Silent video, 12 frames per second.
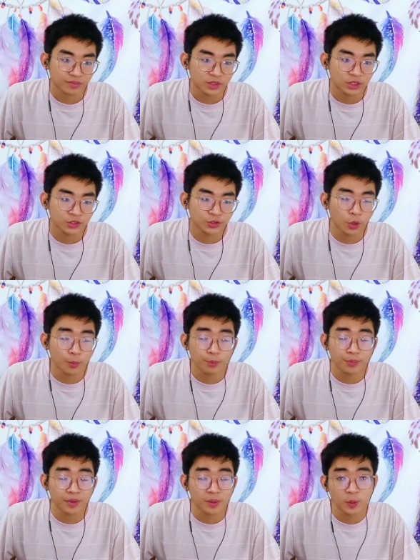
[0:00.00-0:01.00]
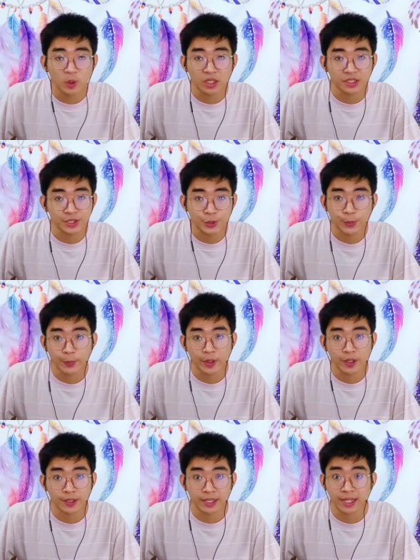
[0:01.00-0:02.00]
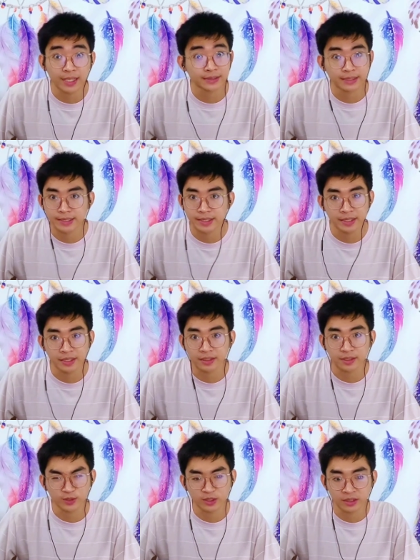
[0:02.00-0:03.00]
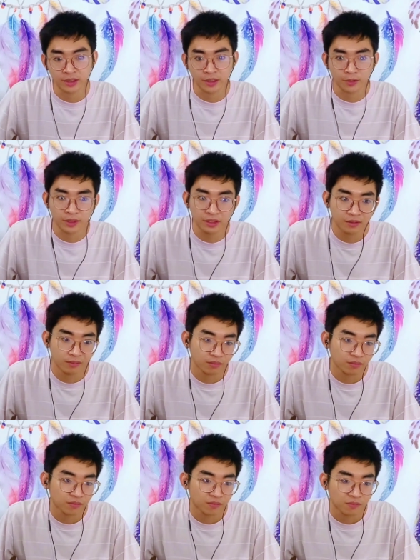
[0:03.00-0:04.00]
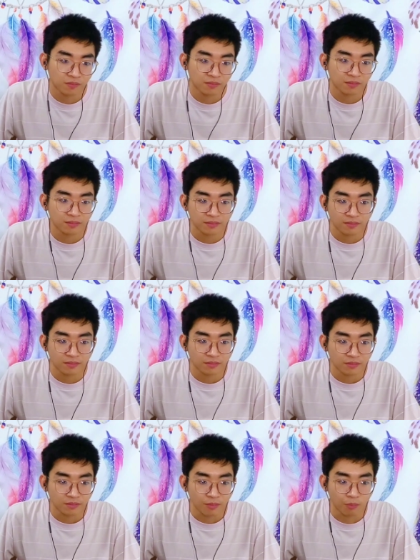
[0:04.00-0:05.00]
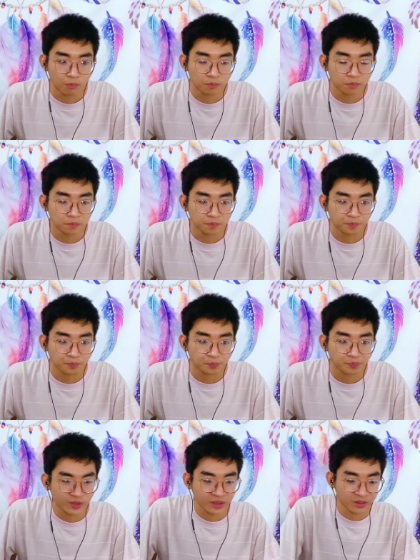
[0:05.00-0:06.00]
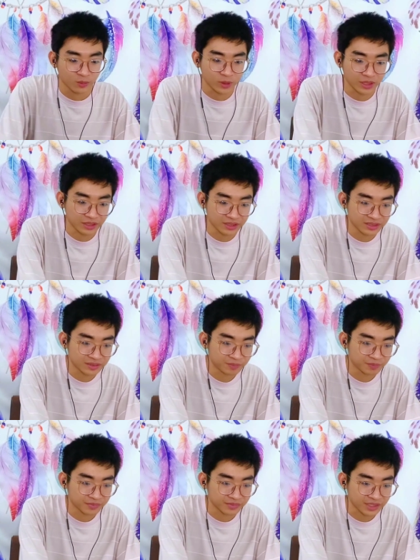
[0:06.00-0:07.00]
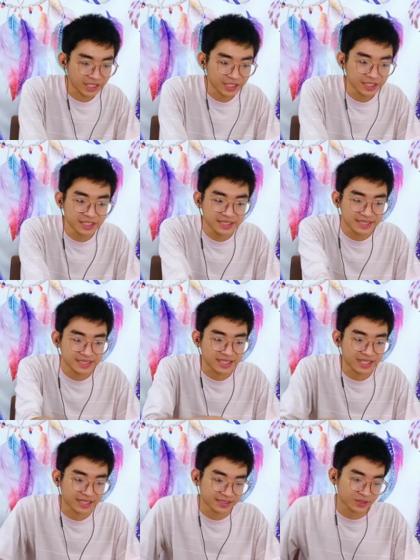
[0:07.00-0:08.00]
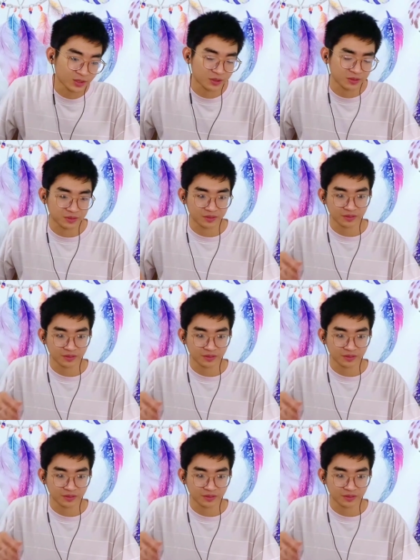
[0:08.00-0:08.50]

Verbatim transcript: some people assume her can't sing. Okay, are you with me? Wait. I think this is the last song.